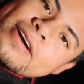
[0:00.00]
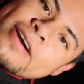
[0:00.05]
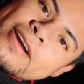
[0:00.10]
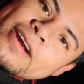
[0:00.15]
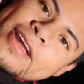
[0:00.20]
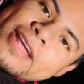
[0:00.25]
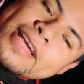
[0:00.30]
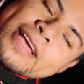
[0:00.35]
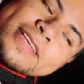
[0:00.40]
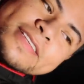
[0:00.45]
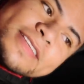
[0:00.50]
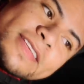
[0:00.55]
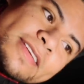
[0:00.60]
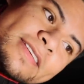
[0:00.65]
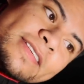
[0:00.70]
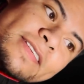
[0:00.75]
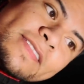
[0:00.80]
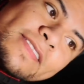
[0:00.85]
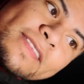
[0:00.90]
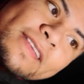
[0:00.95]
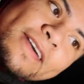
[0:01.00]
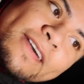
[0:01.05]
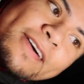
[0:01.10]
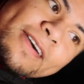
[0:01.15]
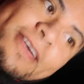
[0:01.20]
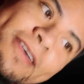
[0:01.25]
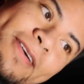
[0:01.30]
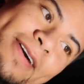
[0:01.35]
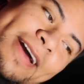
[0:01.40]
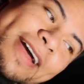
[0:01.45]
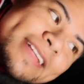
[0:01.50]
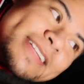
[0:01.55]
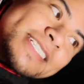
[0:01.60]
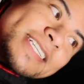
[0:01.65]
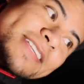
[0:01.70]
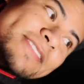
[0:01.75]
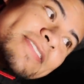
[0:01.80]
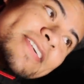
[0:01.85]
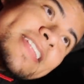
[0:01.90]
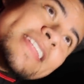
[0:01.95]
All right guys, so I
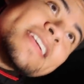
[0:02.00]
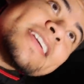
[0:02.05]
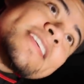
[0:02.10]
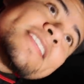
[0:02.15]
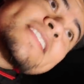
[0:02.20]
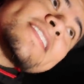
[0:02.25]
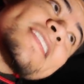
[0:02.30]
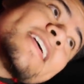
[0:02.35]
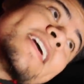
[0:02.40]
just finished